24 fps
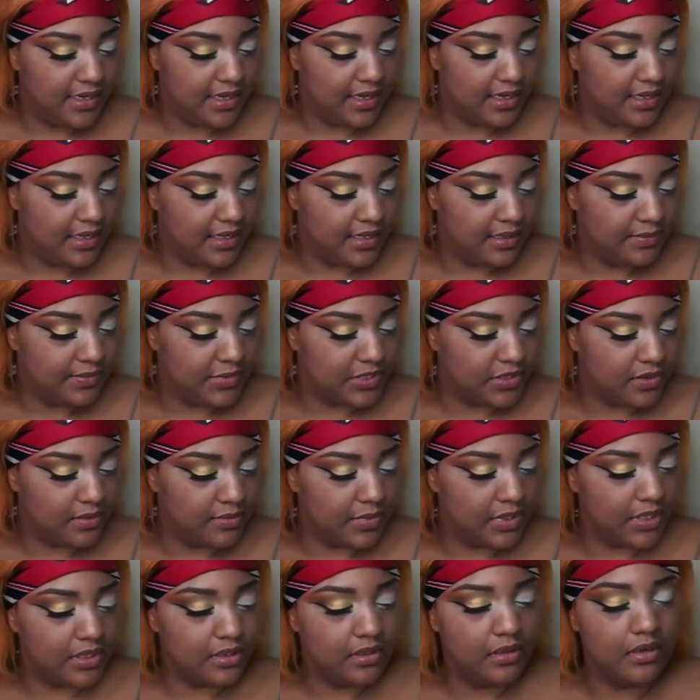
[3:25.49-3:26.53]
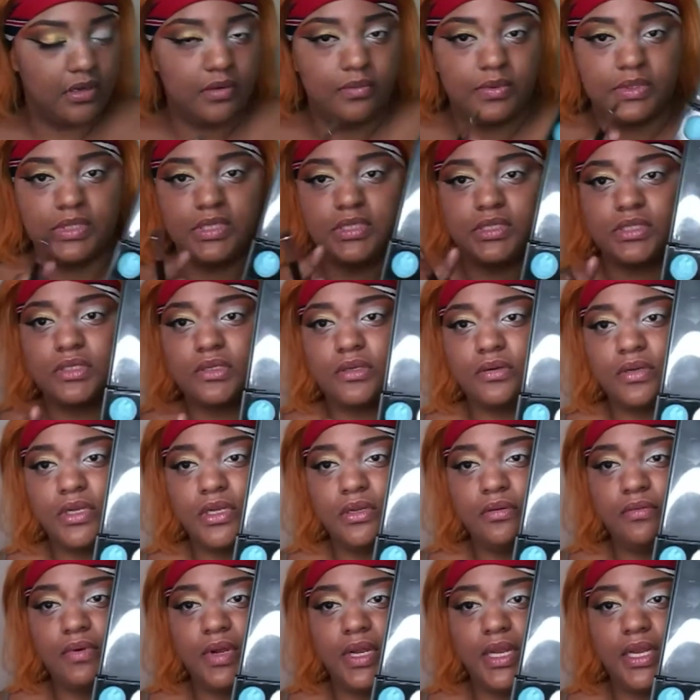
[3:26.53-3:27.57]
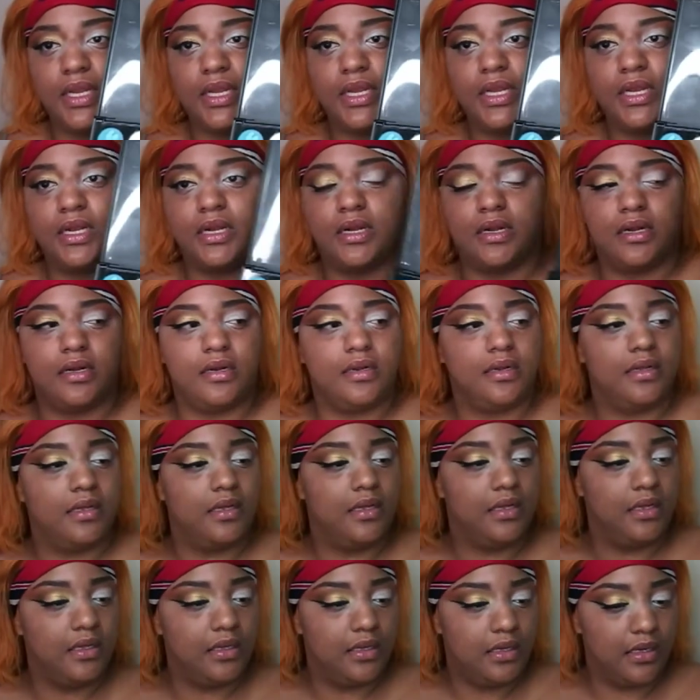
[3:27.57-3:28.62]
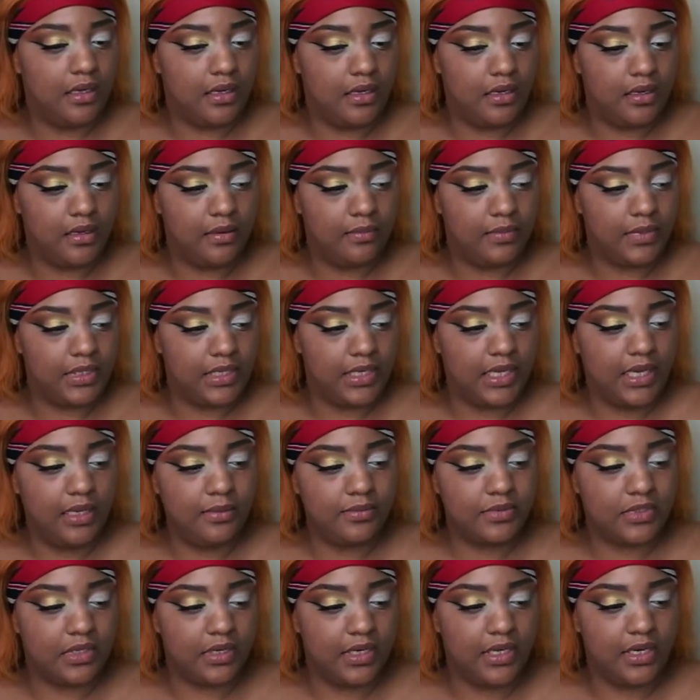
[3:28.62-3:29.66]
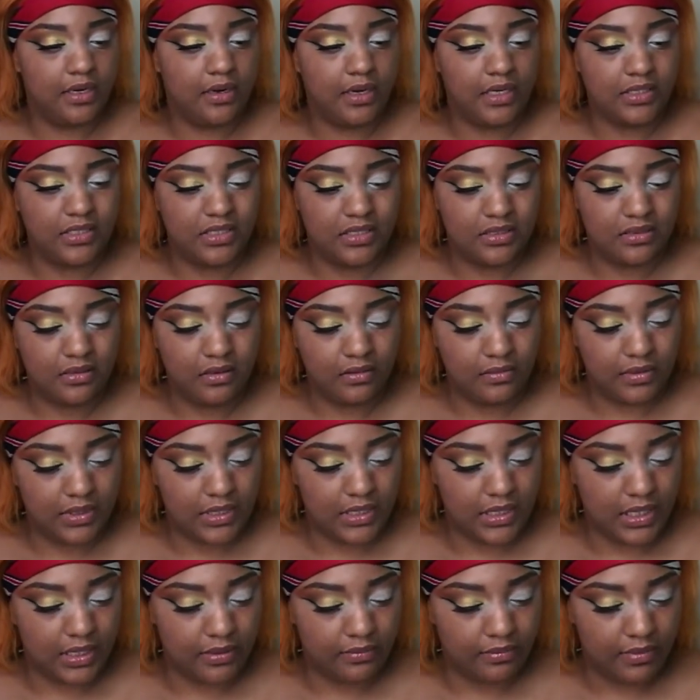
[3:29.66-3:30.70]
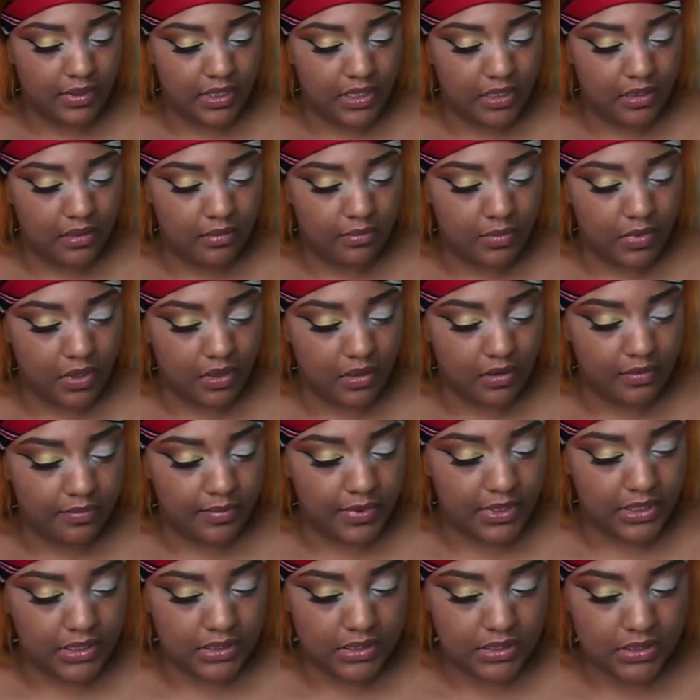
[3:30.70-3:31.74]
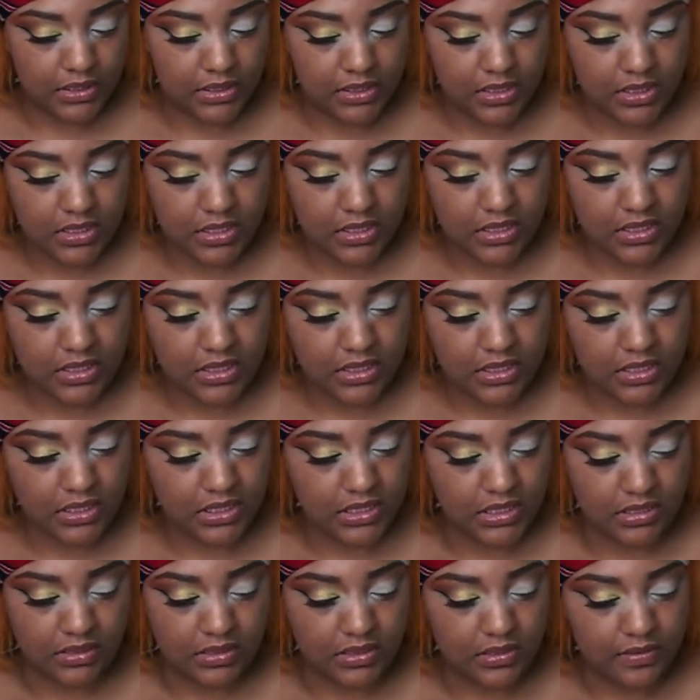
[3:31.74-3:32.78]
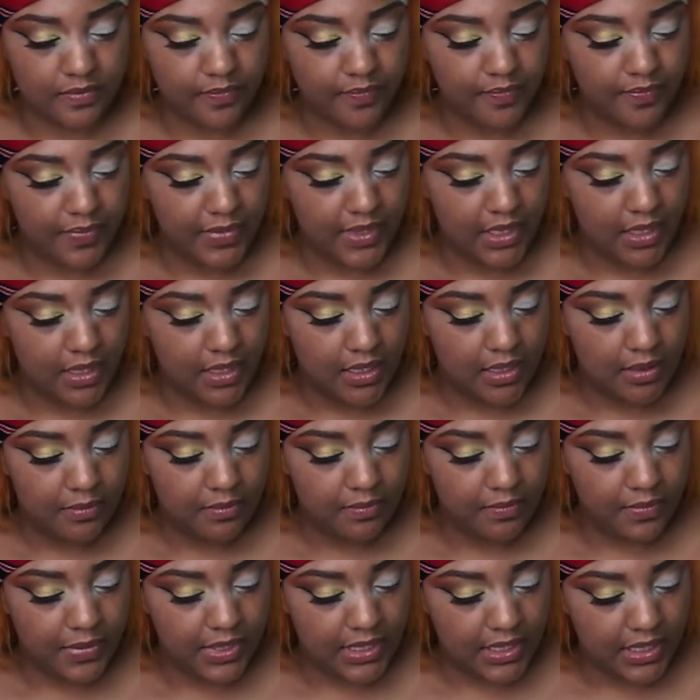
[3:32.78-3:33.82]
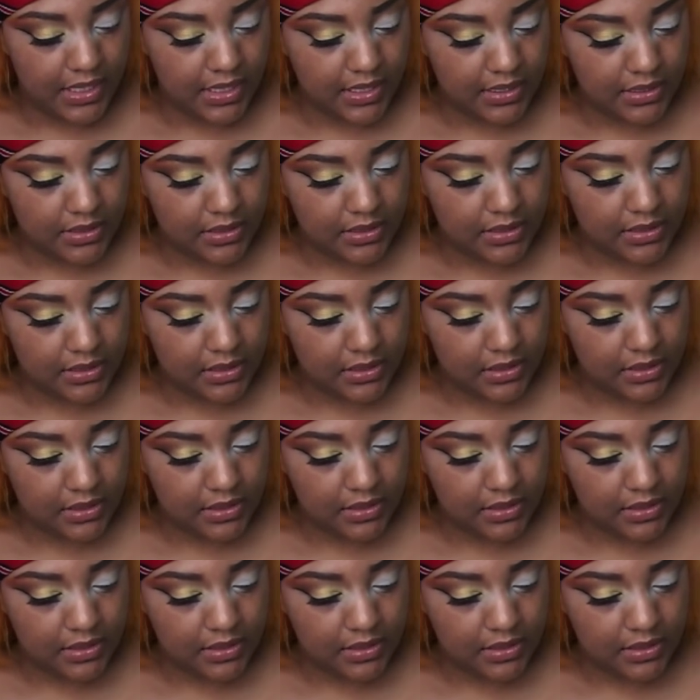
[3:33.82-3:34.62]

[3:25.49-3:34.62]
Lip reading: So I'm gonna go in with this green right here. The names right here, I just don't really like reading them off because it's just, I don't know, but